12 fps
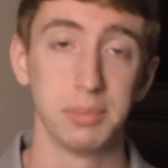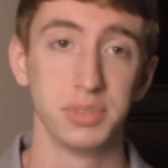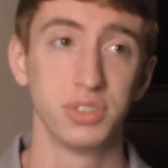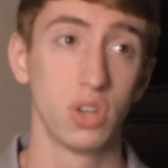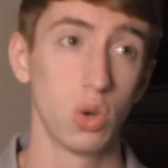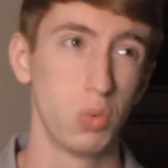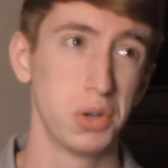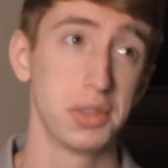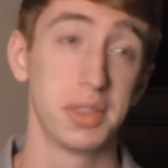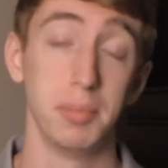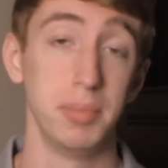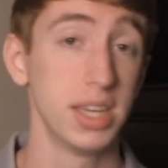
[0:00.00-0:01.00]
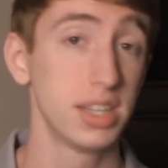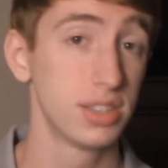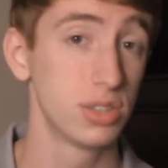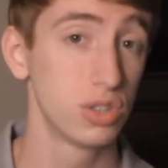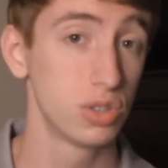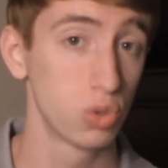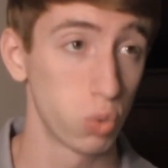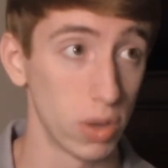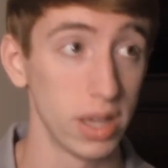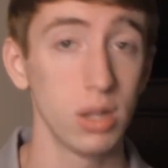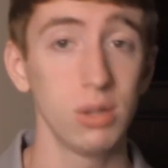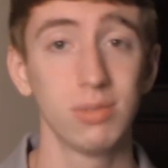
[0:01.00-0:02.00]
So will the Big
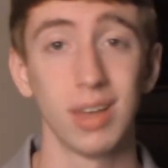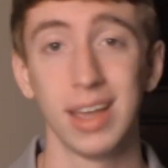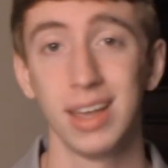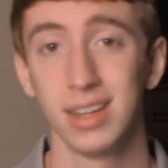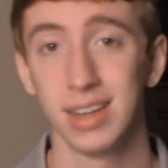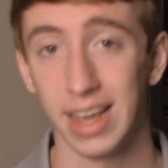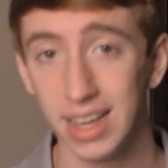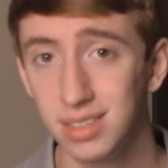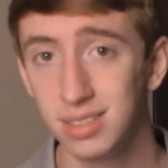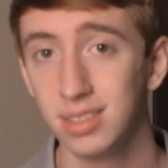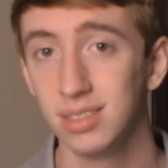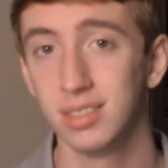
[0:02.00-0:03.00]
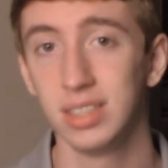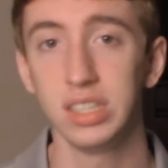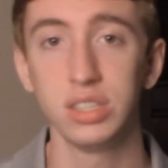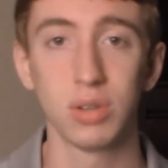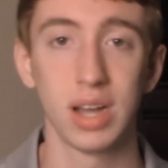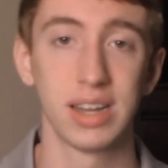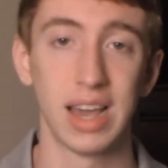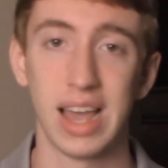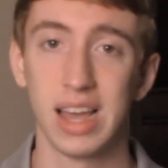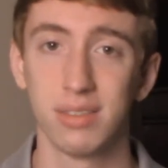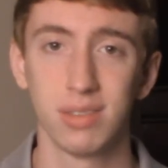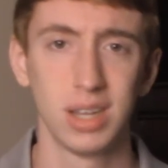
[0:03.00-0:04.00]
12 and ACC try
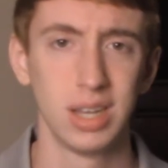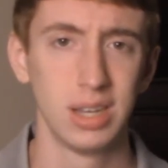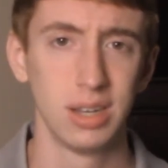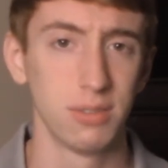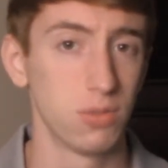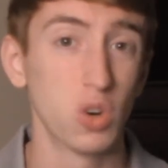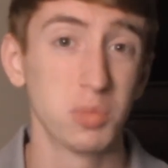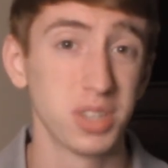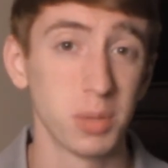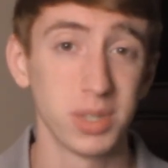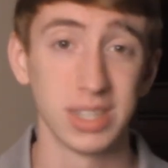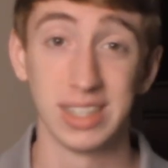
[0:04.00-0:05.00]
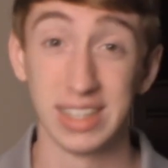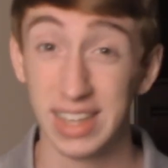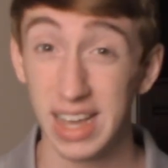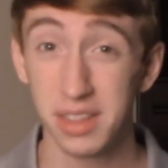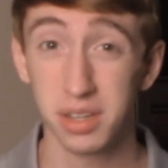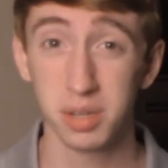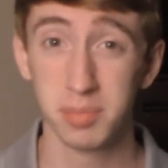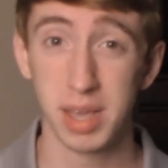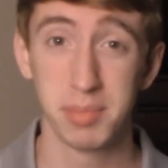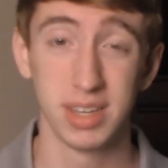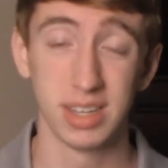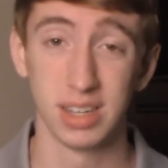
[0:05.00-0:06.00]
to form something together,
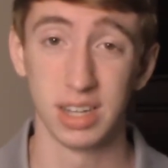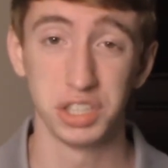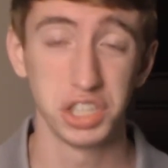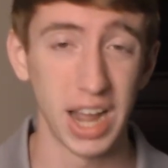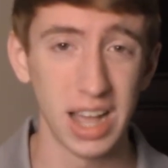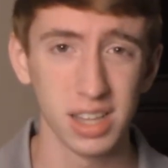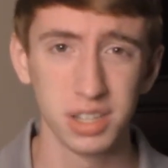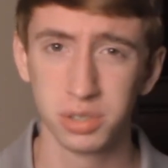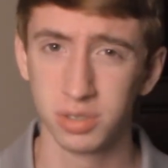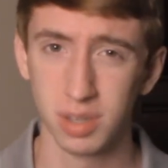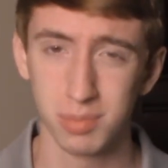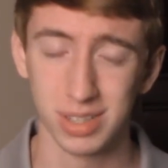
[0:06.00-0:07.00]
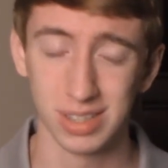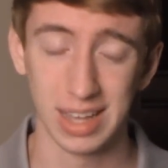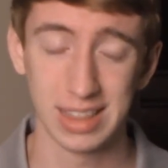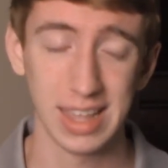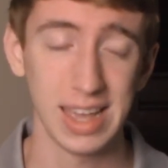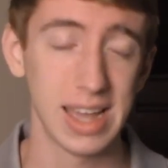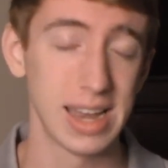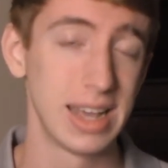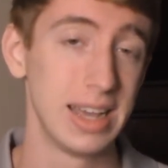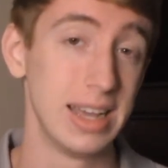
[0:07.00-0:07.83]
maybe a challenge or something like that?